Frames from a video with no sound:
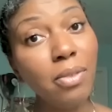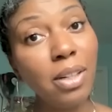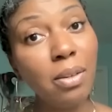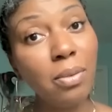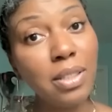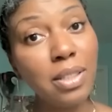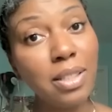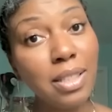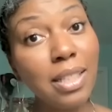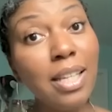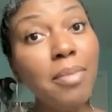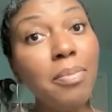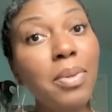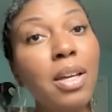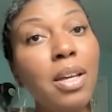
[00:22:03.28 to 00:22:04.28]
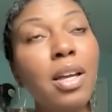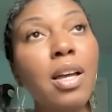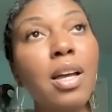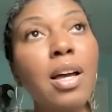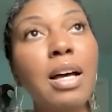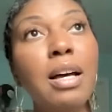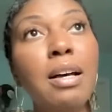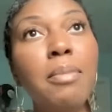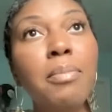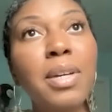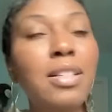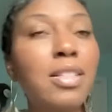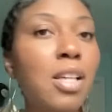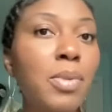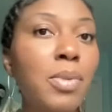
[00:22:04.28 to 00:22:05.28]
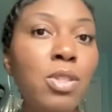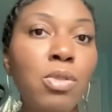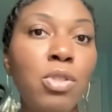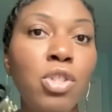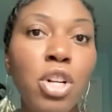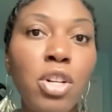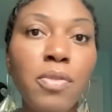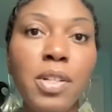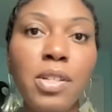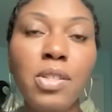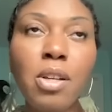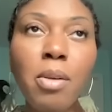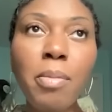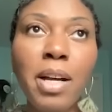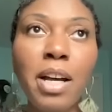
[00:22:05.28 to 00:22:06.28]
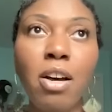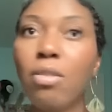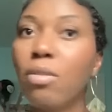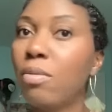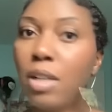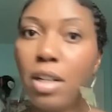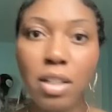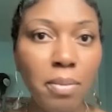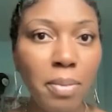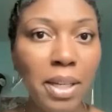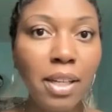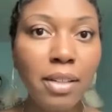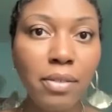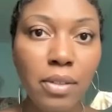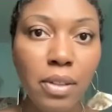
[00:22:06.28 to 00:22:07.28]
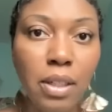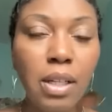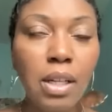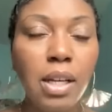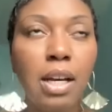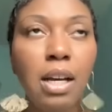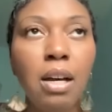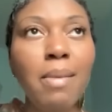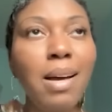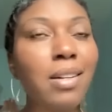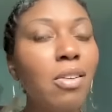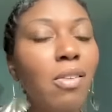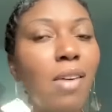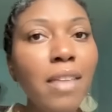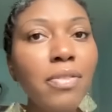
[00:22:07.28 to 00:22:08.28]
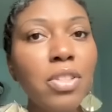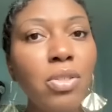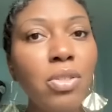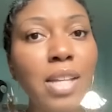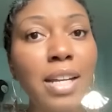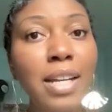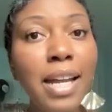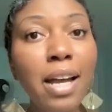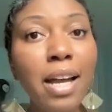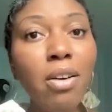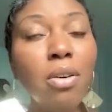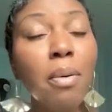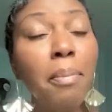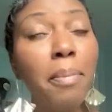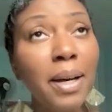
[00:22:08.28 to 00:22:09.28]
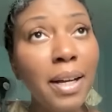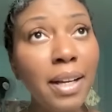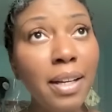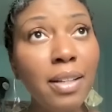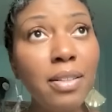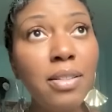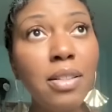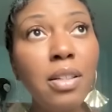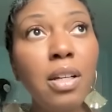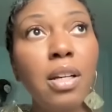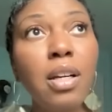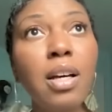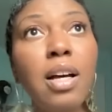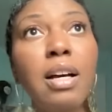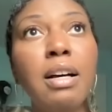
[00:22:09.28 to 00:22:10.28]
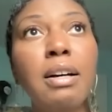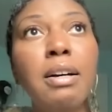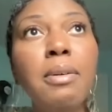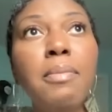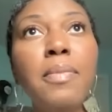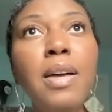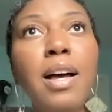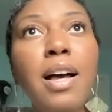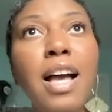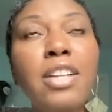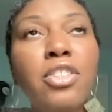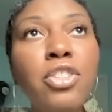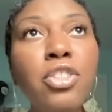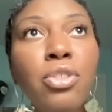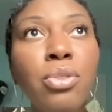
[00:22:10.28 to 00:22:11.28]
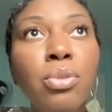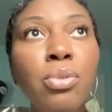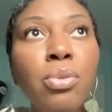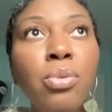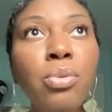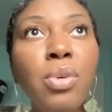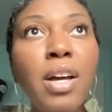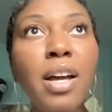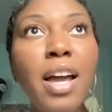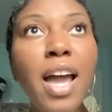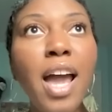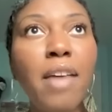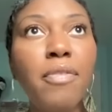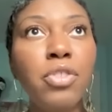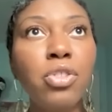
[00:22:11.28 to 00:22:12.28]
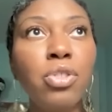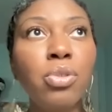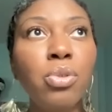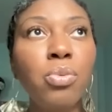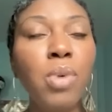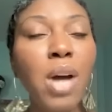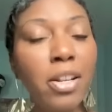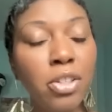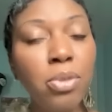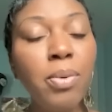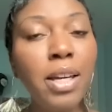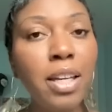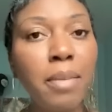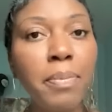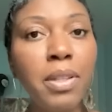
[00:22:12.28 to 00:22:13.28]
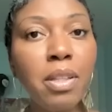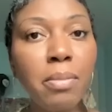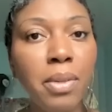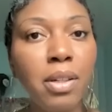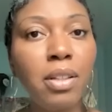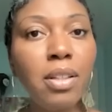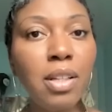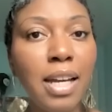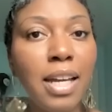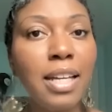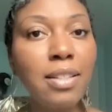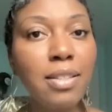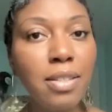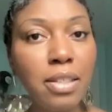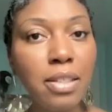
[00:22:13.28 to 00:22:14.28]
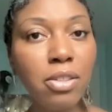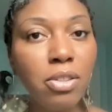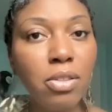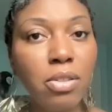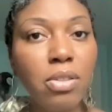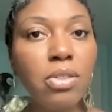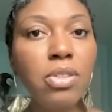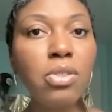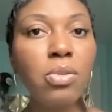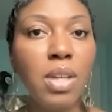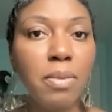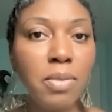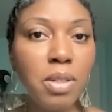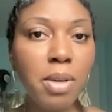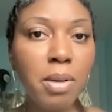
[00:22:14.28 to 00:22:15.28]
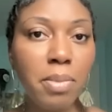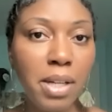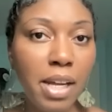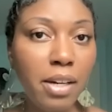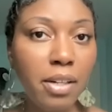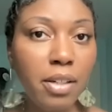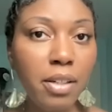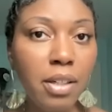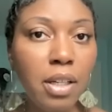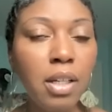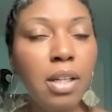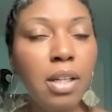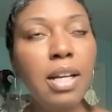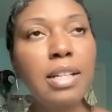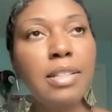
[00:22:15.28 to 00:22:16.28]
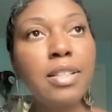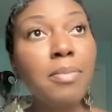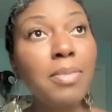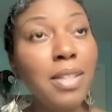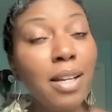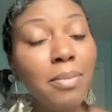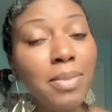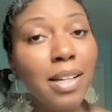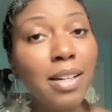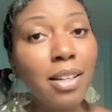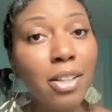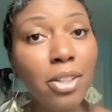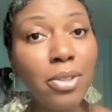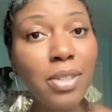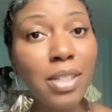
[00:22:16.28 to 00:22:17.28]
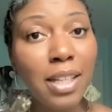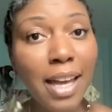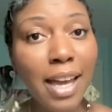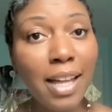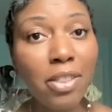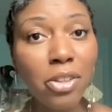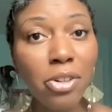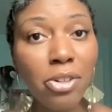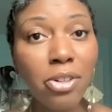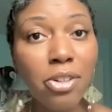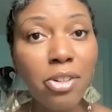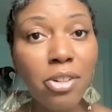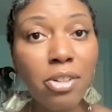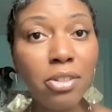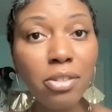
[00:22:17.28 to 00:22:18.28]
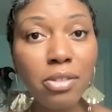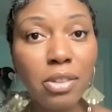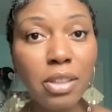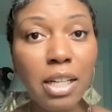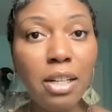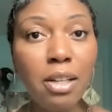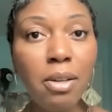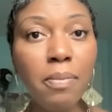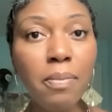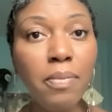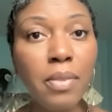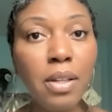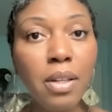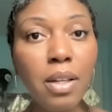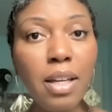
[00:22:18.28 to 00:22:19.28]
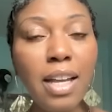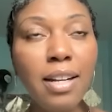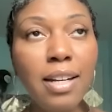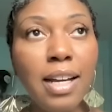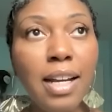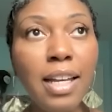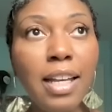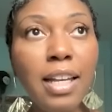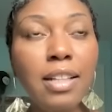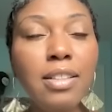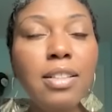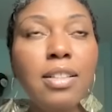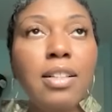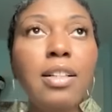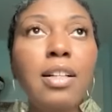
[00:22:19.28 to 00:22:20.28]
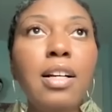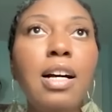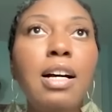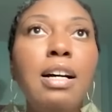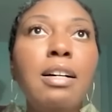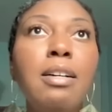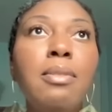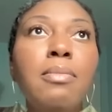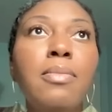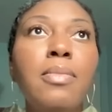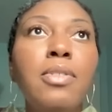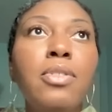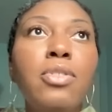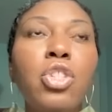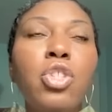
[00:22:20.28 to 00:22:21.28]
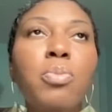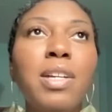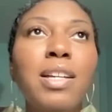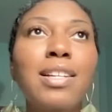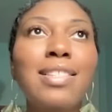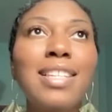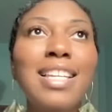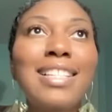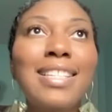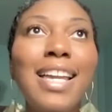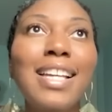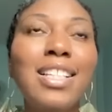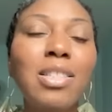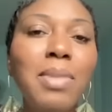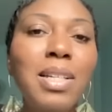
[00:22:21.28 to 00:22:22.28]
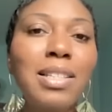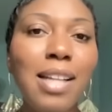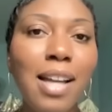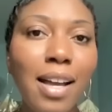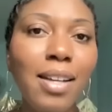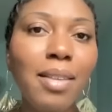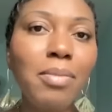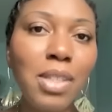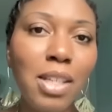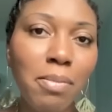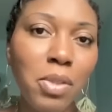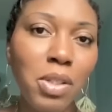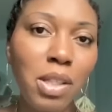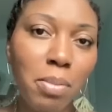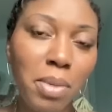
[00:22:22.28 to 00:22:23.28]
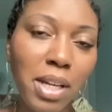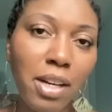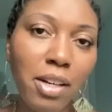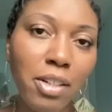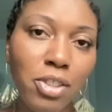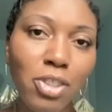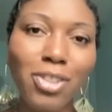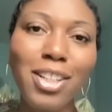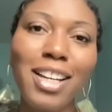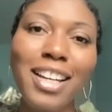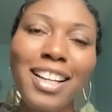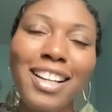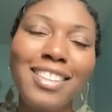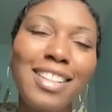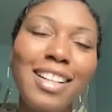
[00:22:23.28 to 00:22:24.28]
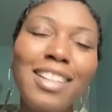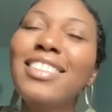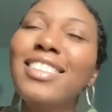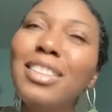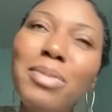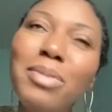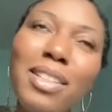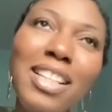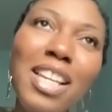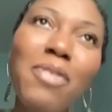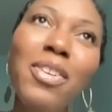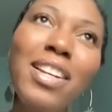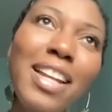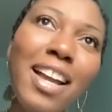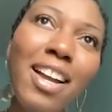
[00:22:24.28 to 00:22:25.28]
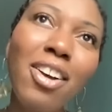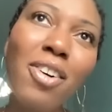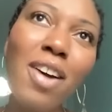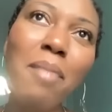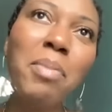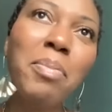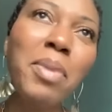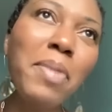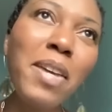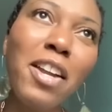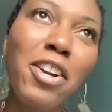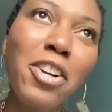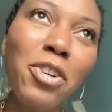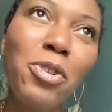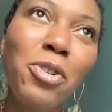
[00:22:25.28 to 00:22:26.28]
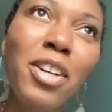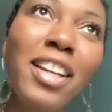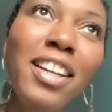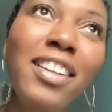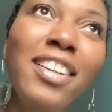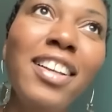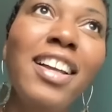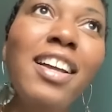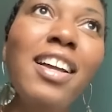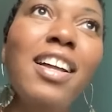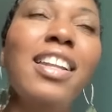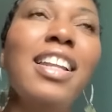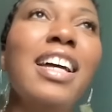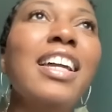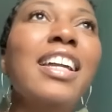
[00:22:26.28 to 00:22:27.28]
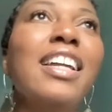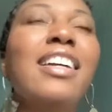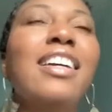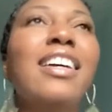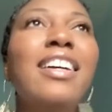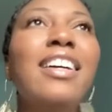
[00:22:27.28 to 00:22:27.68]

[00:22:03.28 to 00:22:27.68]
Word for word: when I went to sleep um, because I was nervous about wetting the bed. Um, I don't have to do that now, but um, I do have to, I do wake up in the middle of the night still to empty my bladder. Sometimes that includes a catheter um, at night. Um, just because it takes me time to empty the bladder. So like sometimes even now I'm a bit paranoid. Like